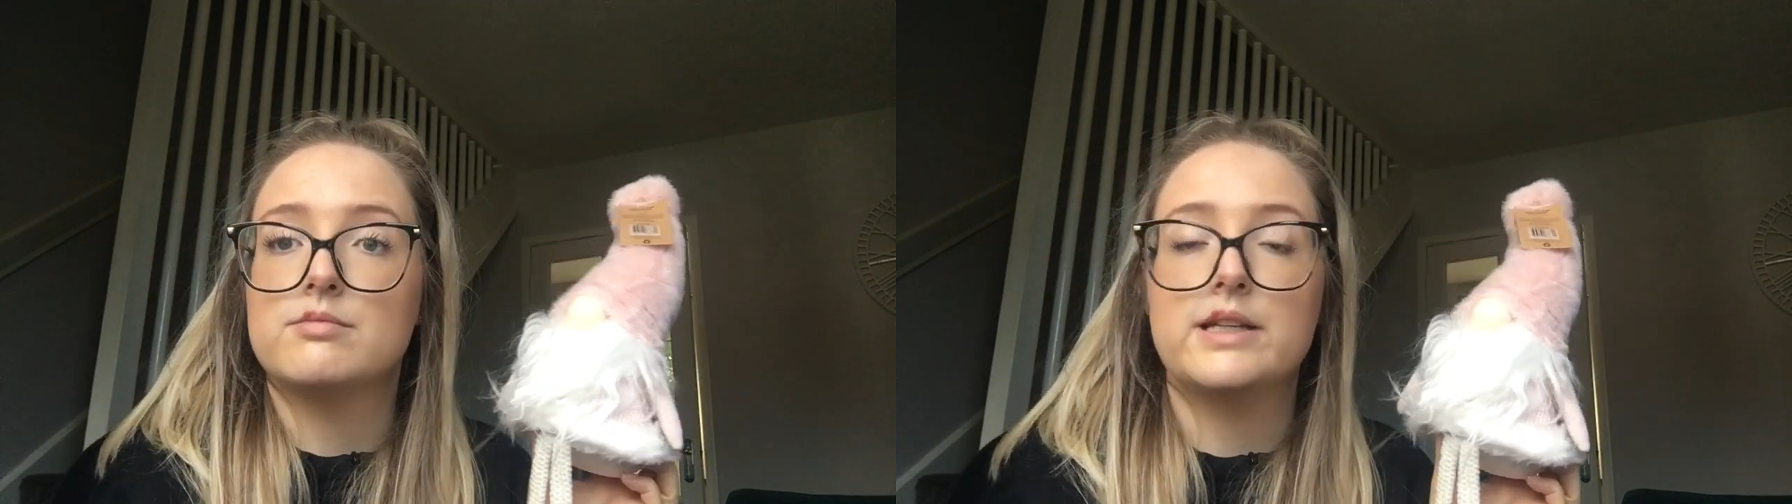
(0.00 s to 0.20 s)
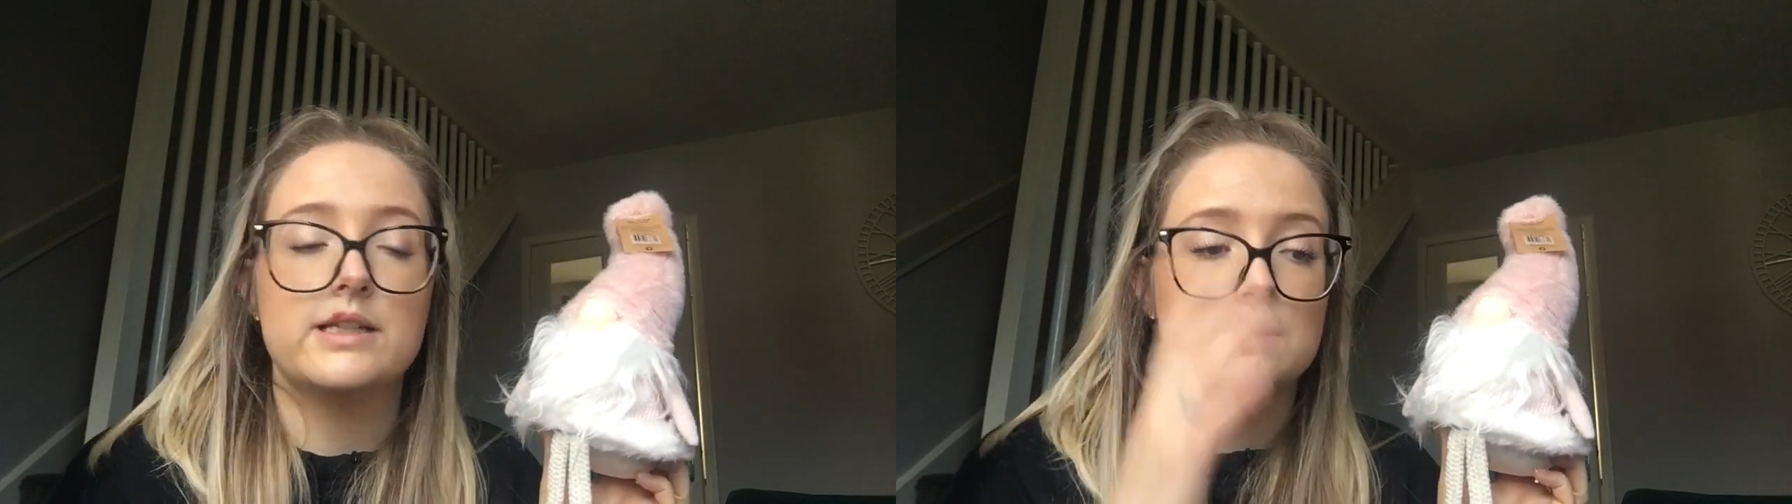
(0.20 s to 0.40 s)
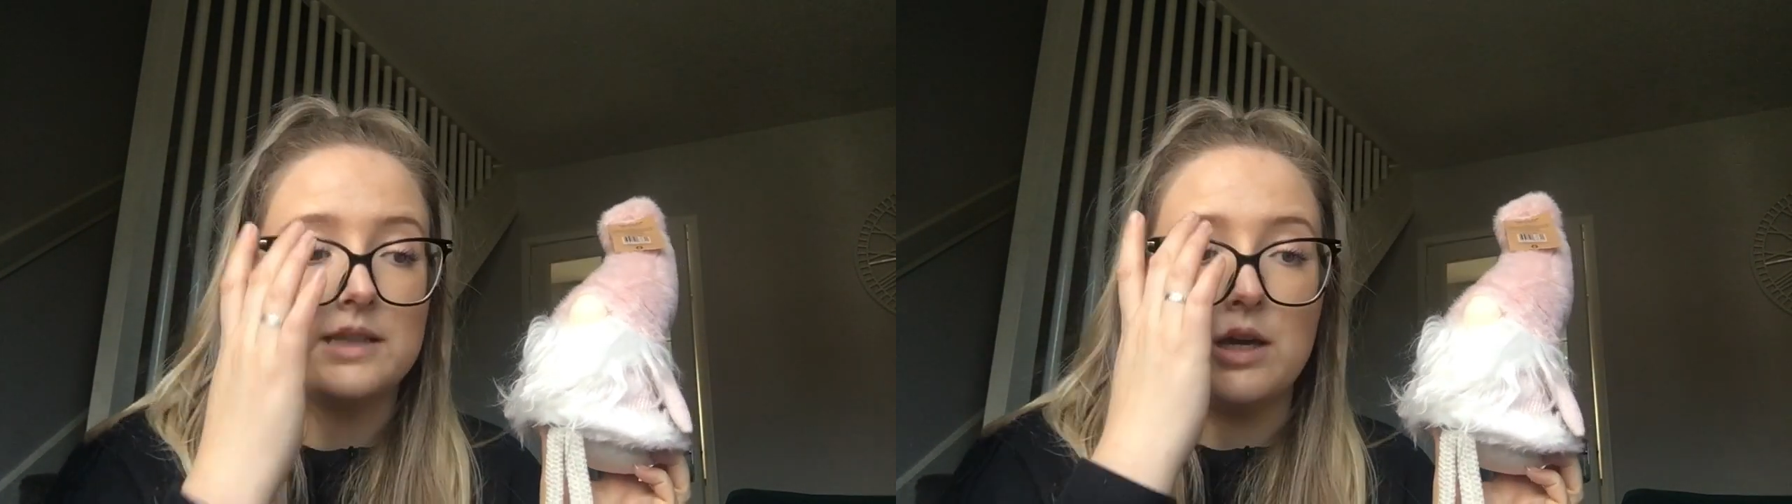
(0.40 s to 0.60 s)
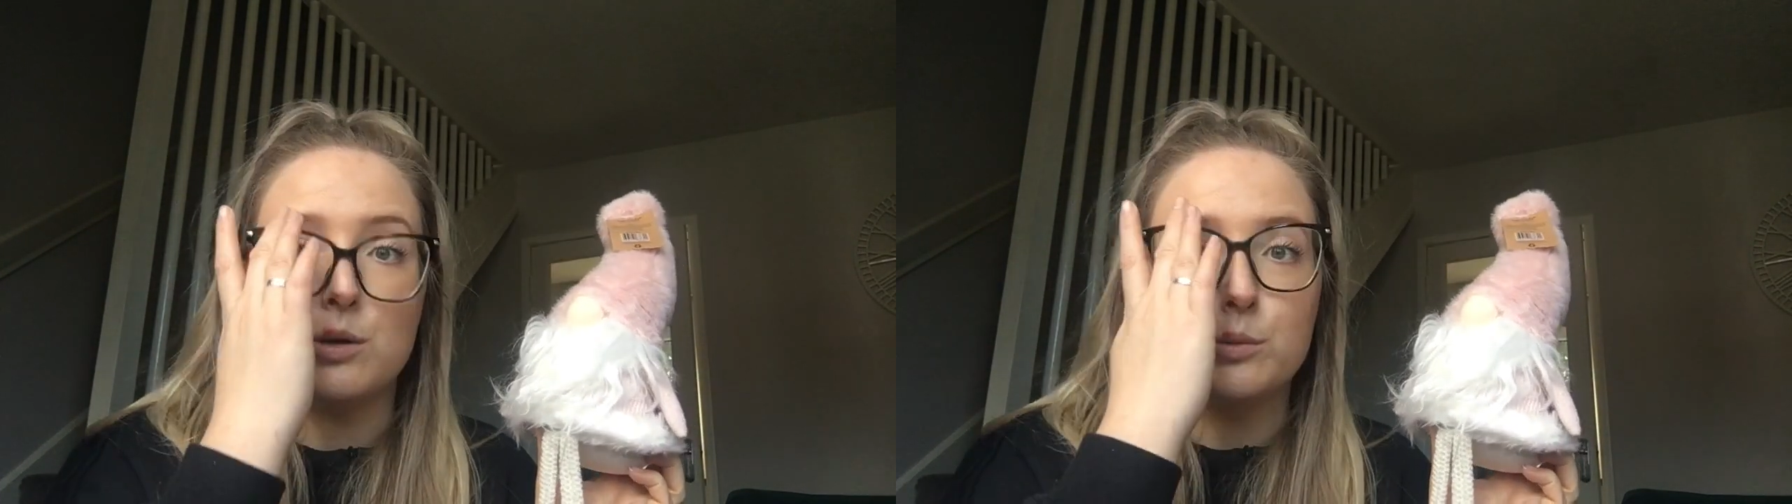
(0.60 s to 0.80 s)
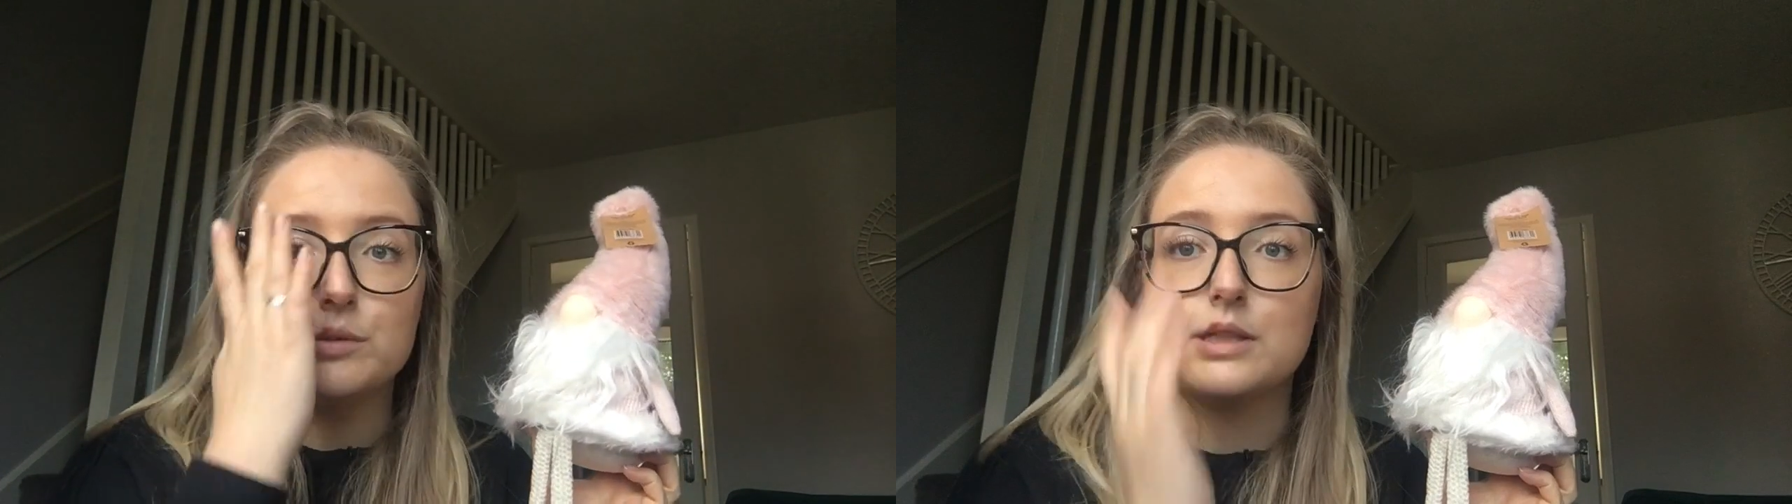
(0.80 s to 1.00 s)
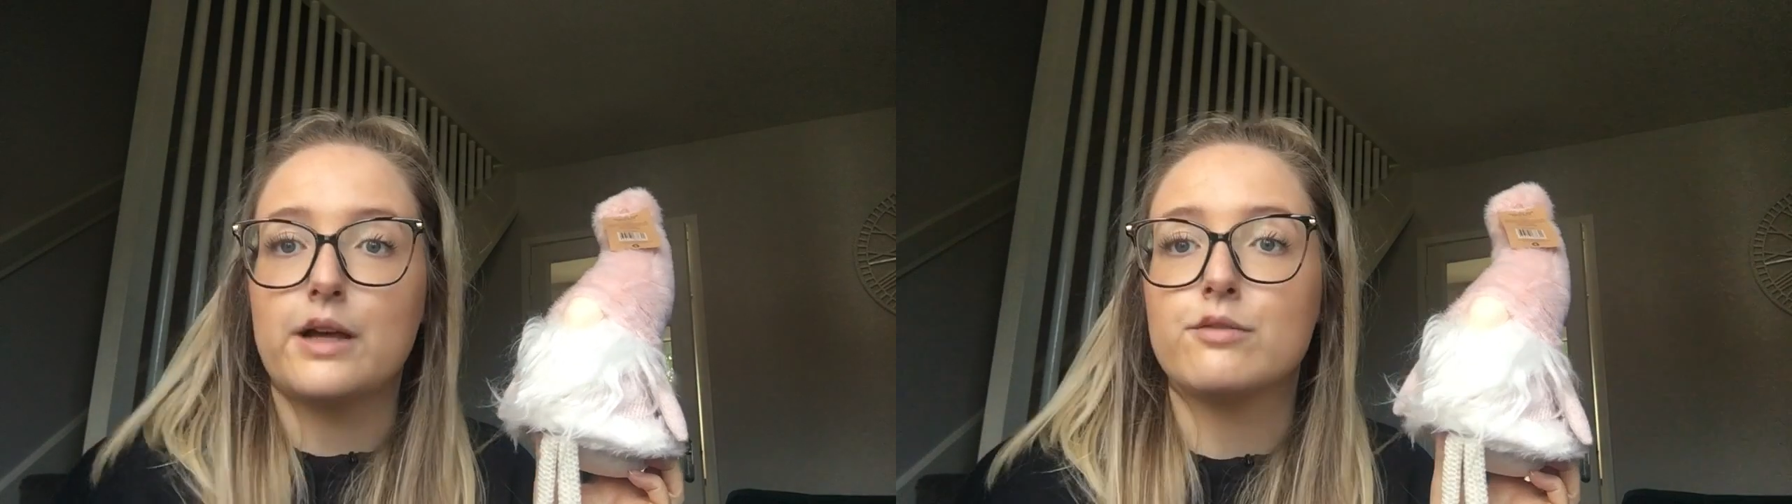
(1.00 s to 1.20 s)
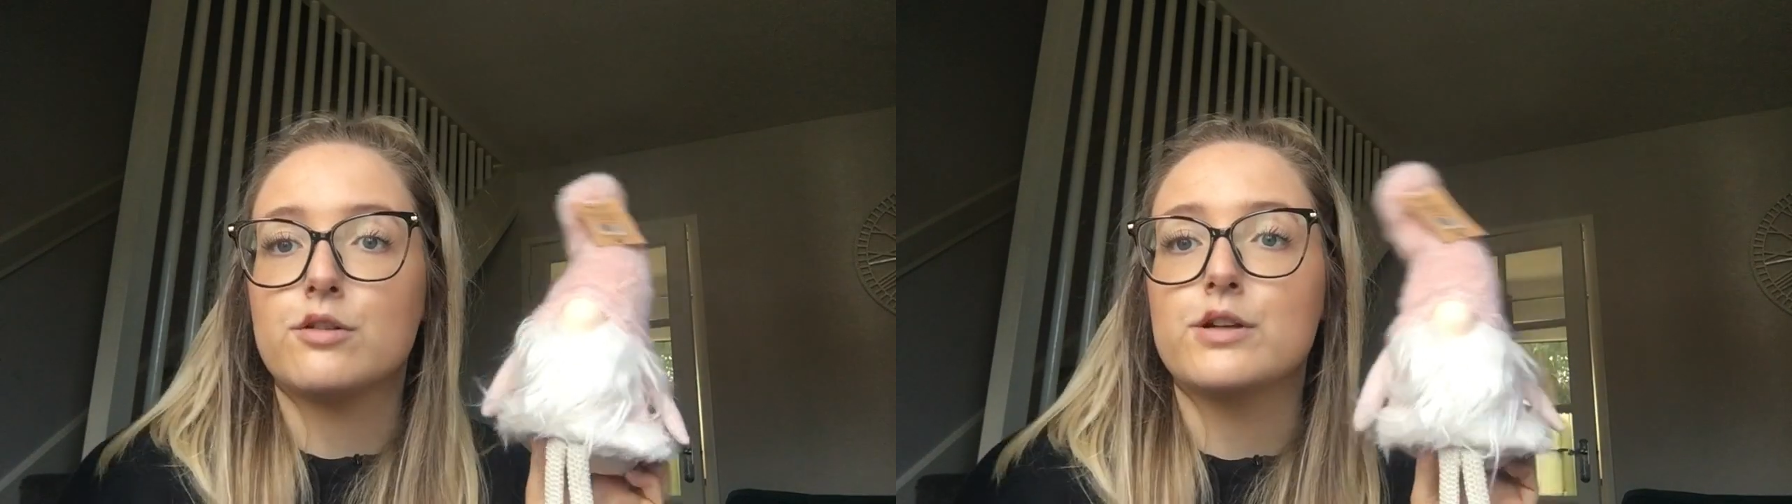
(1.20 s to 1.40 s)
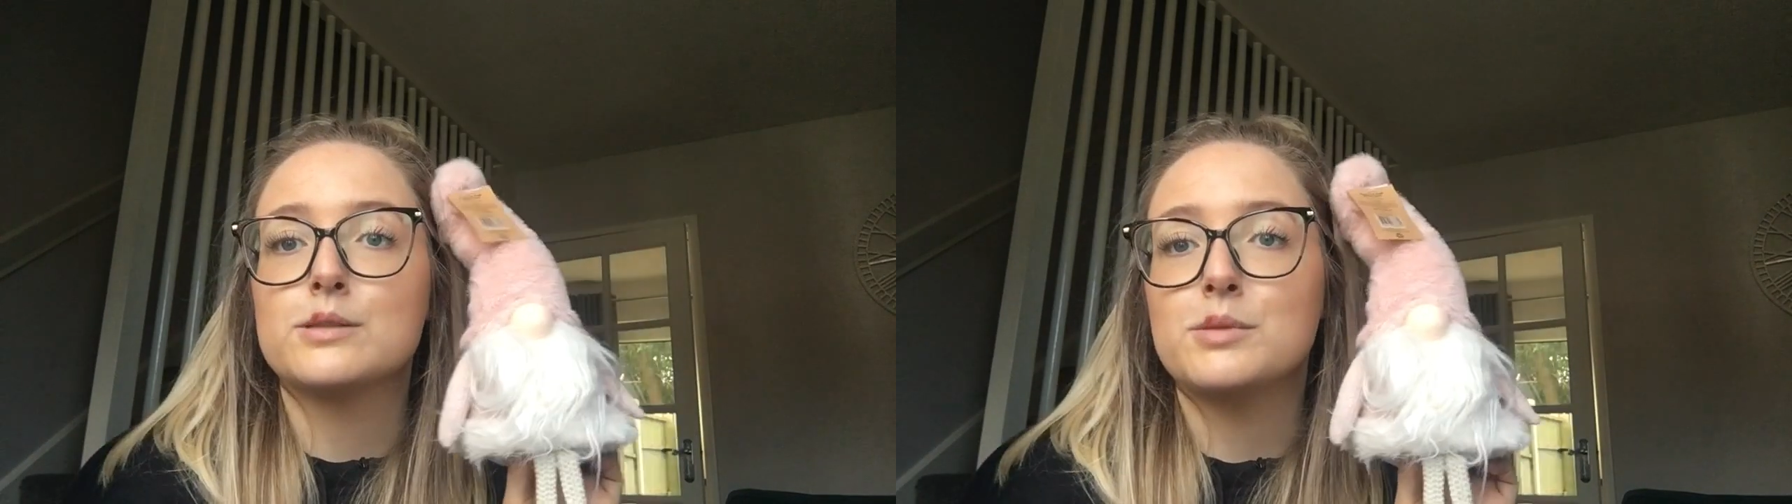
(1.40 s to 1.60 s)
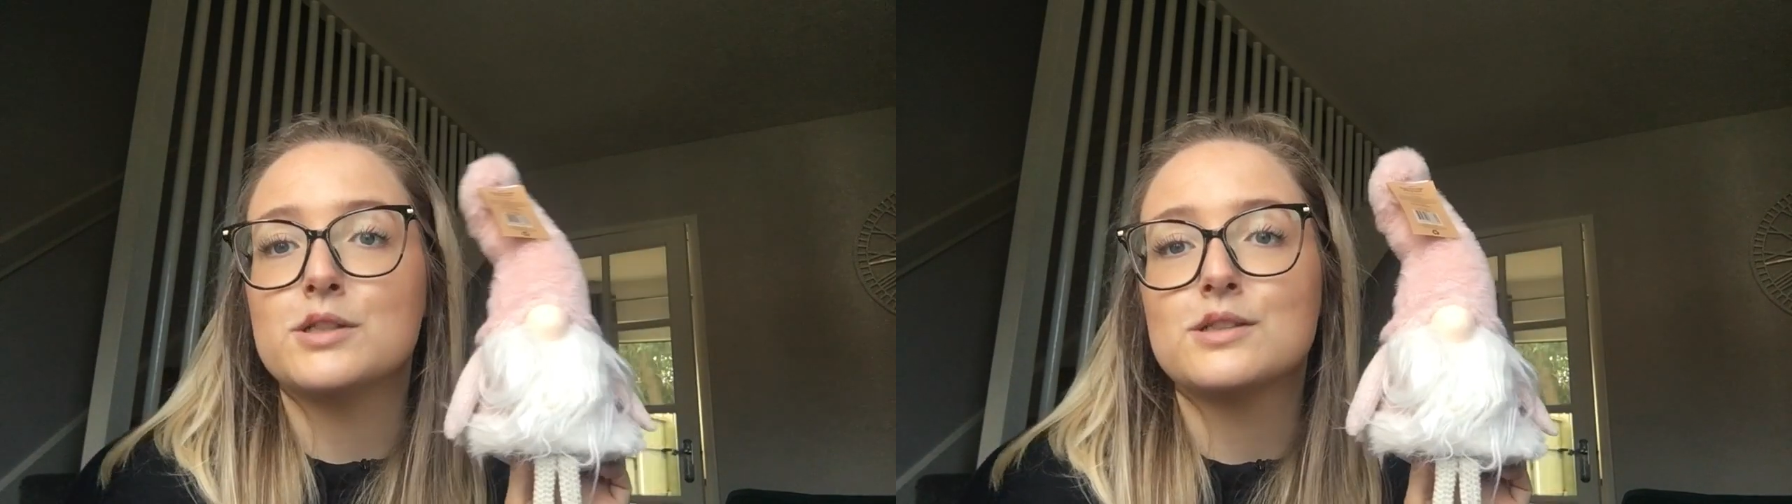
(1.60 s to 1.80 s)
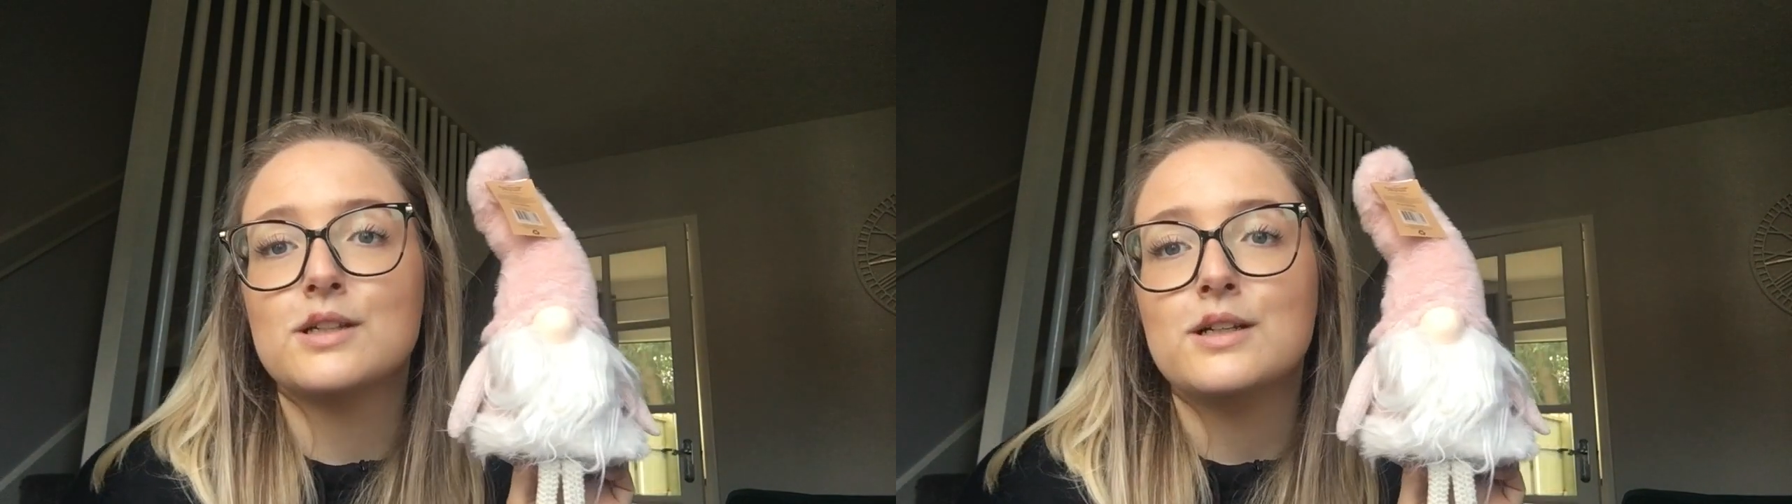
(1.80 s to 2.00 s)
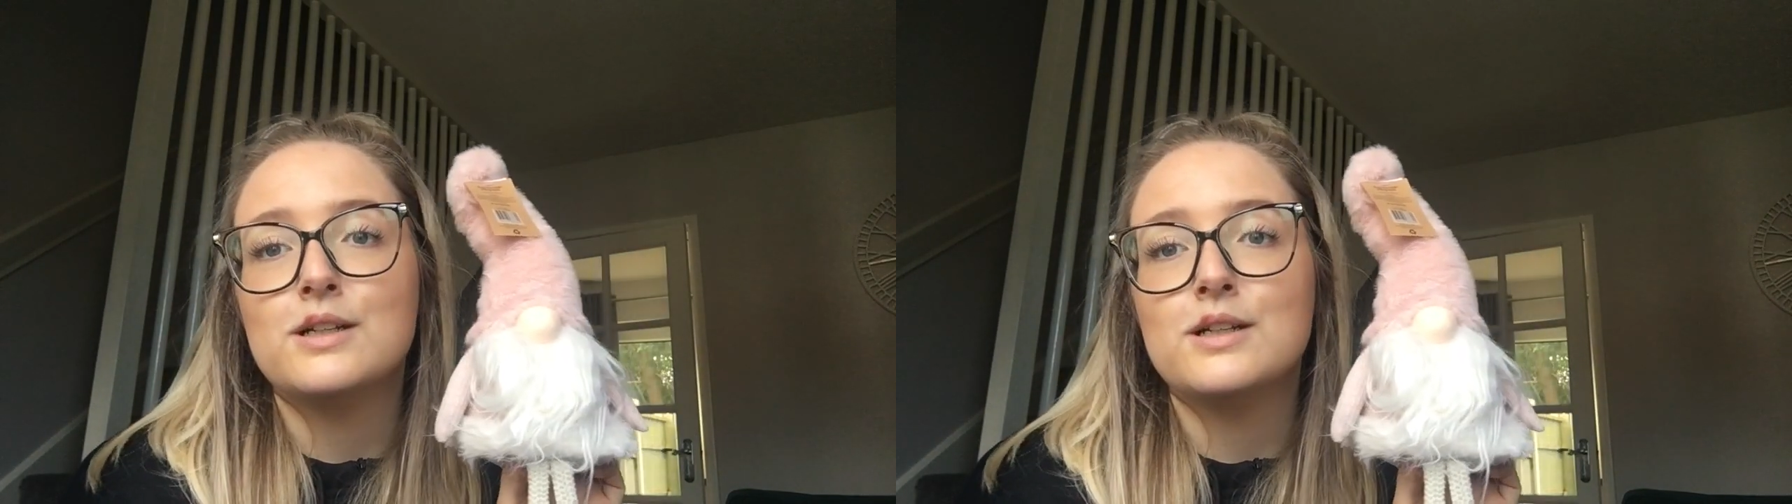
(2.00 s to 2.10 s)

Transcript: and he can stay up till after Christmas.